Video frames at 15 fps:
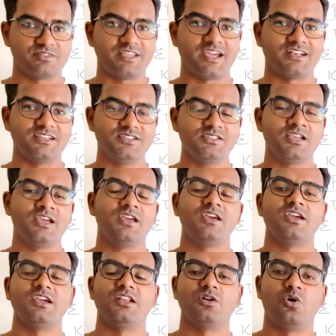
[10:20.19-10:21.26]
That is,
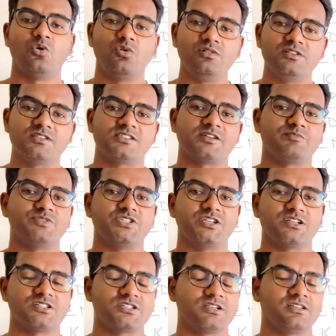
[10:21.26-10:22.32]
in all the
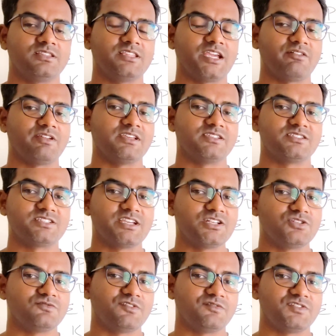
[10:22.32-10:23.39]
subject there is
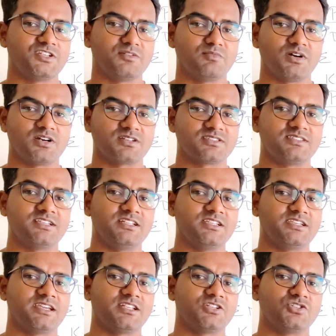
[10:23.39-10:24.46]
10 to 15 marks
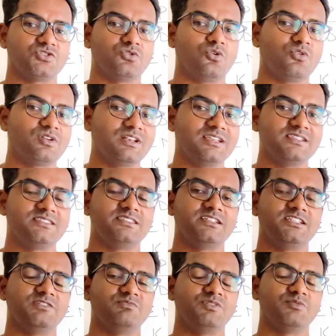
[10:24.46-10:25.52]
dedicated to only
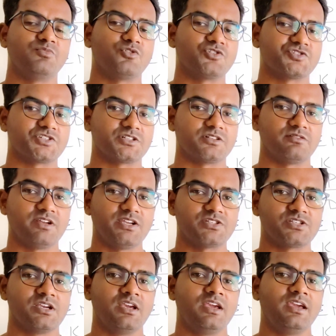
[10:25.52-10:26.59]
CDP portion, right?